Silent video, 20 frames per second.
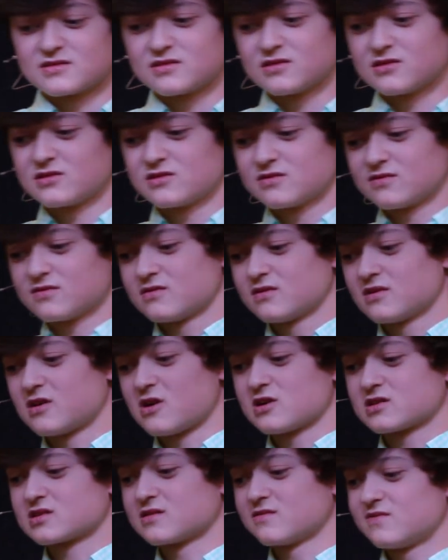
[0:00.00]
an
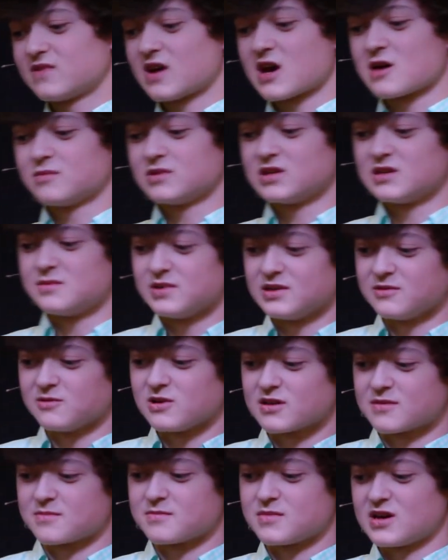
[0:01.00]
awesome family to be
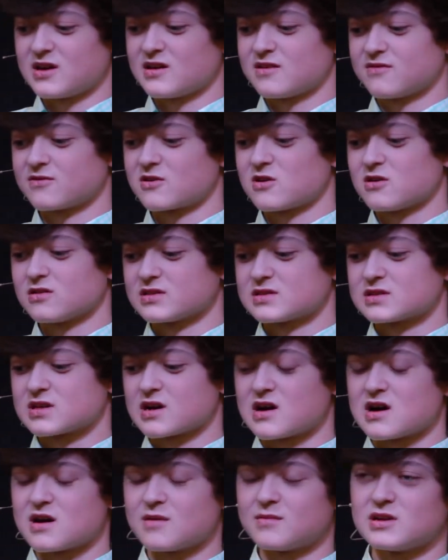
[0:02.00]
with me for all this
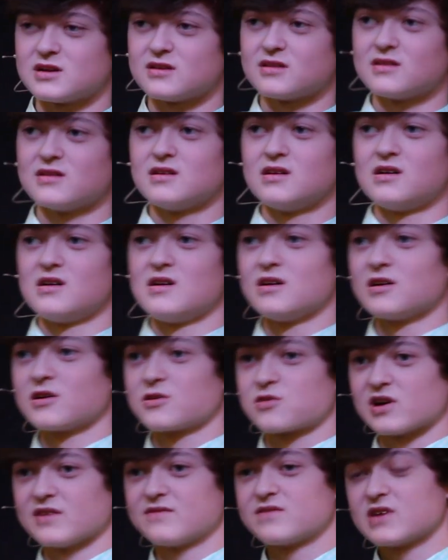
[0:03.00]
time, and
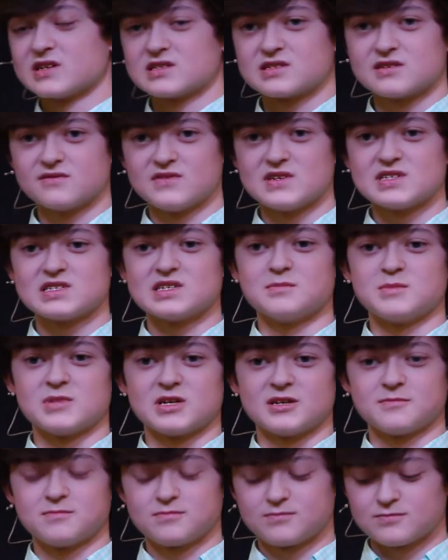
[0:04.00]
great friends to visit
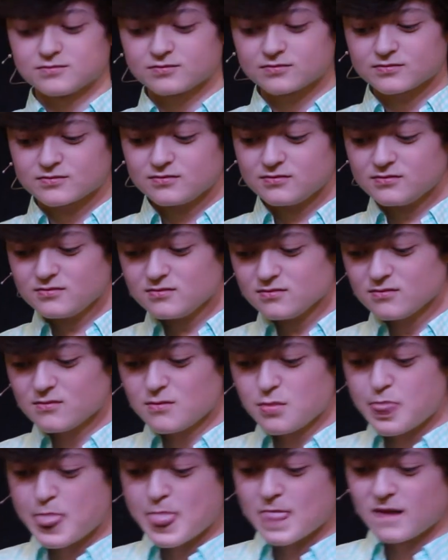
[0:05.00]
me.
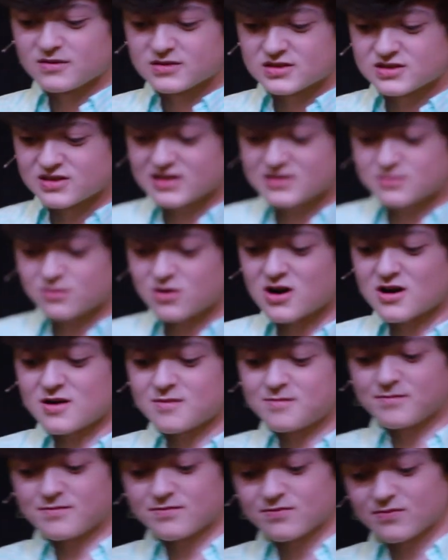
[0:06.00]
So that's
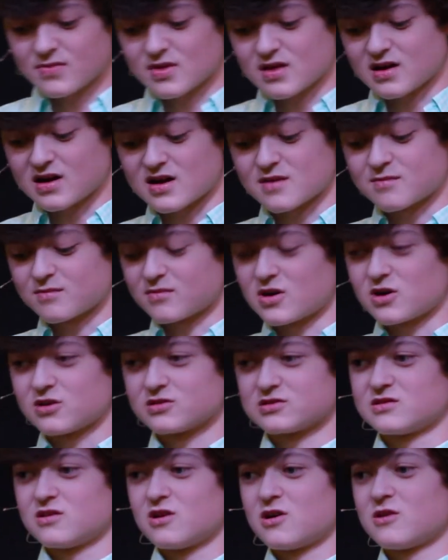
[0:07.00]
why I'm
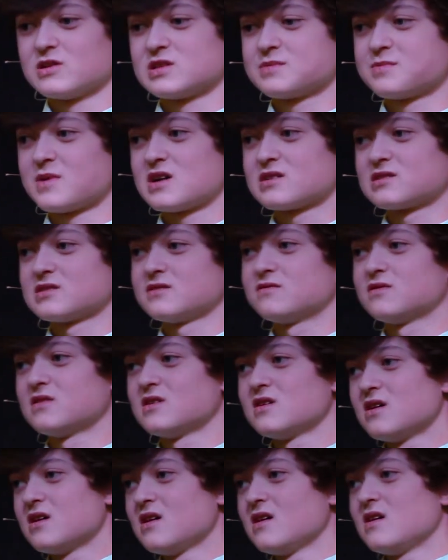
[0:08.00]
always positive.
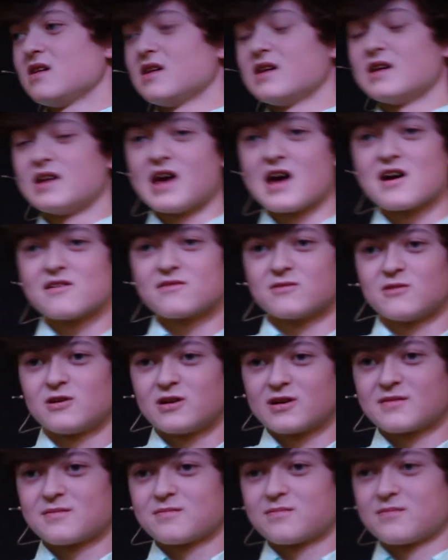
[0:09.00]
And
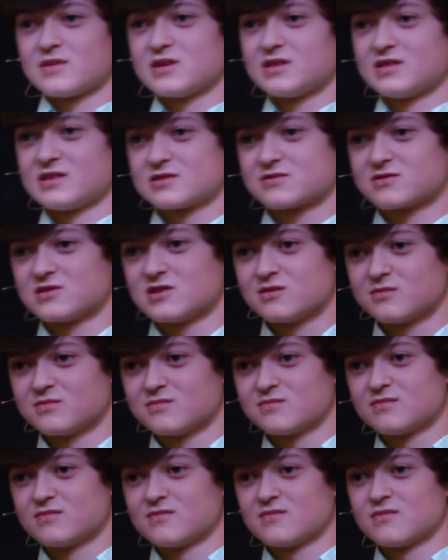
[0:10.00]
everyone in this
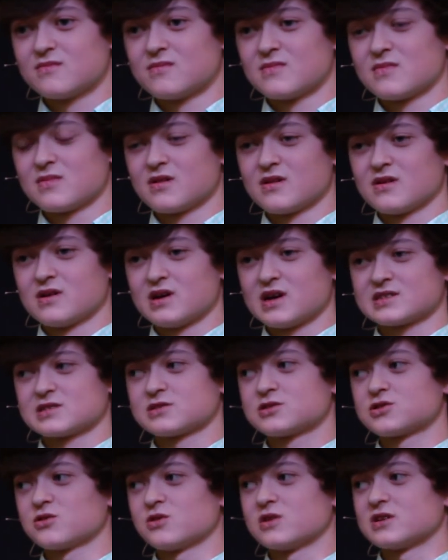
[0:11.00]
room has
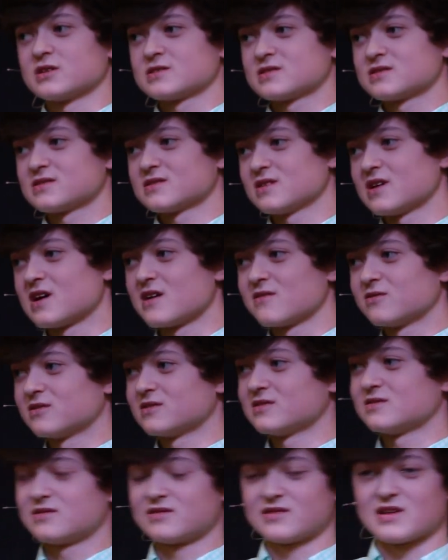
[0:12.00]
a choice.
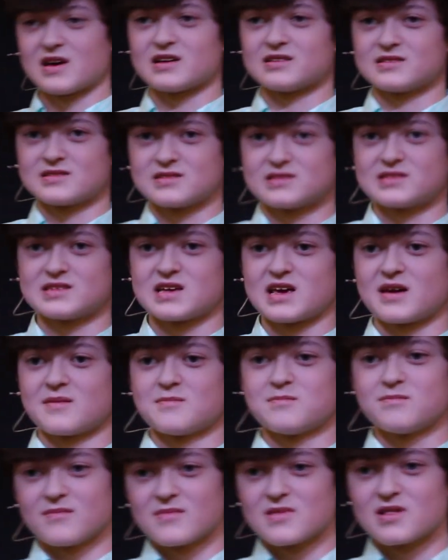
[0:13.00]
Everyone has the
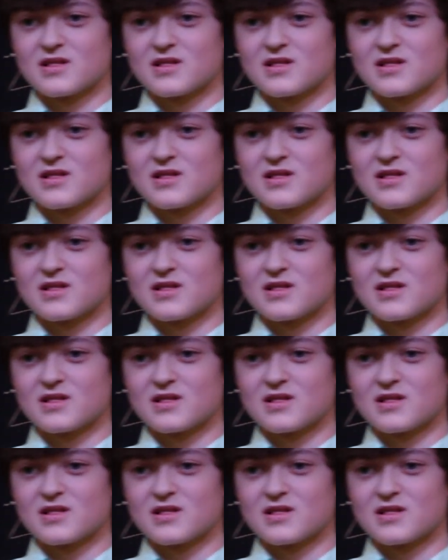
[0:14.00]
same